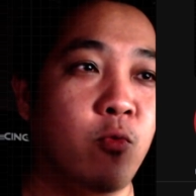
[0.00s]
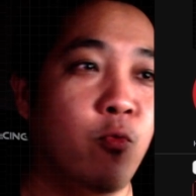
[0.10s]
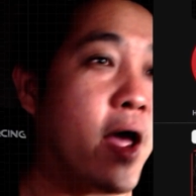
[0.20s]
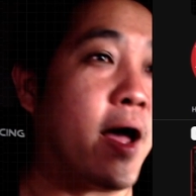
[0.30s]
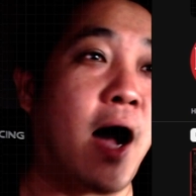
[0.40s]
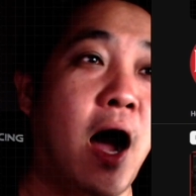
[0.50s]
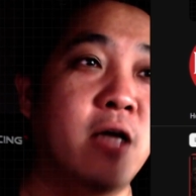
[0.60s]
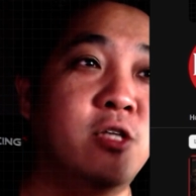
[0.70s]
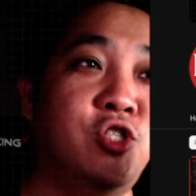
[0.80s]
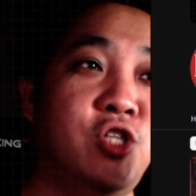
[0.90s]
where
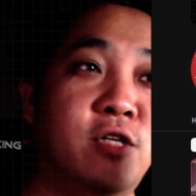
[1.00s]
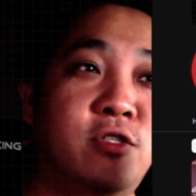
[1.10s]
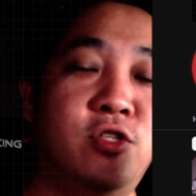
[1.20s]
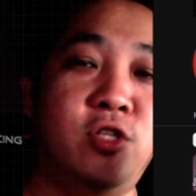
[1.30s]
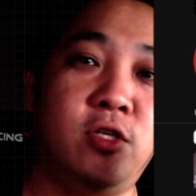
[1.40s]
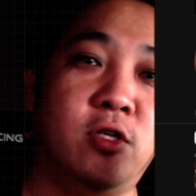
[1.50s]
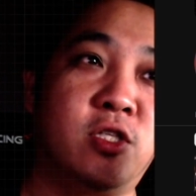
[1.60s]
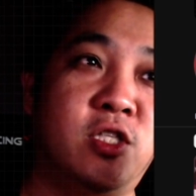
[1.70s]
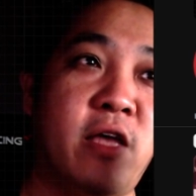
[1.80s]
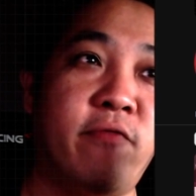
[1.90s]
I just did a
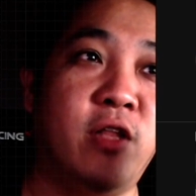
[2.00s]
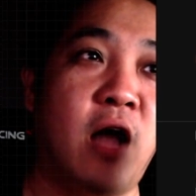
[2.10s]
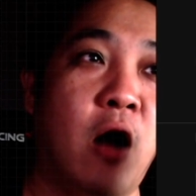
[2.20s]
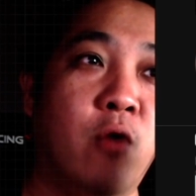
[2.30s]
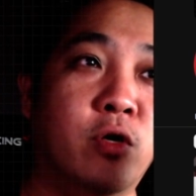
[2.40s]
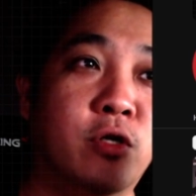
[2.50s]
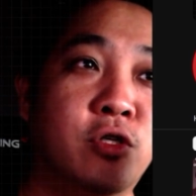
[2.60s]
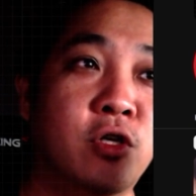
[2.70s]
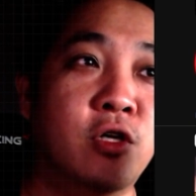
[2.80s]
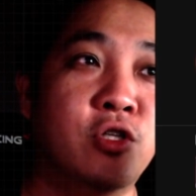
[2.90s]
7 hours
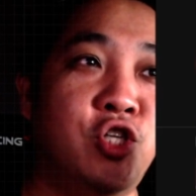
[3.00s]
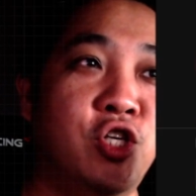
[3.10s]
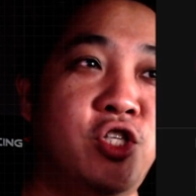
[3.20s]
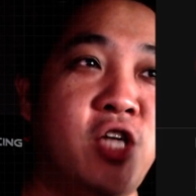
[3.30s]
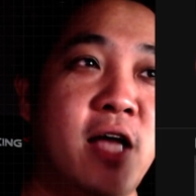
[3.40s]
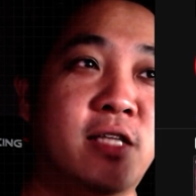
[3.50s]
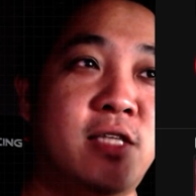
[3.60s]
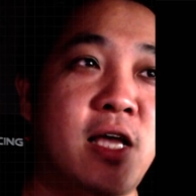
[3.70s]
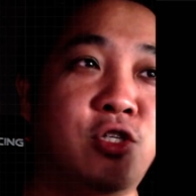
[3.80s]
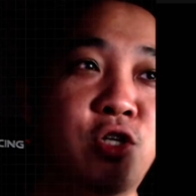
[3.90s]
chit chat session